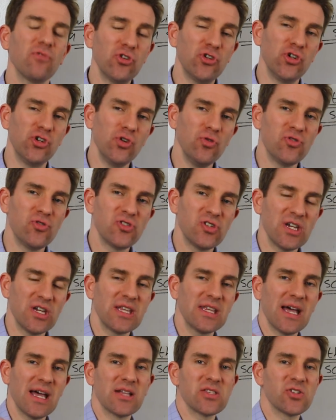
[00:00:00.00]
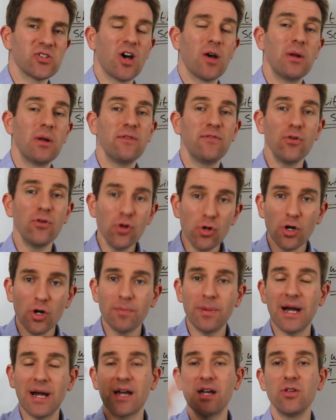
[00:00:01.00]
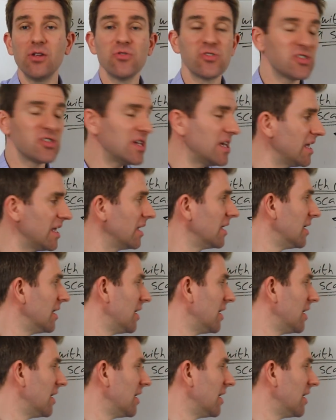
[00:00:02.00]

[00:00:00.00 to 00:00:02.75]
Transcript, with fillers: reducing that time. And if you look back and you see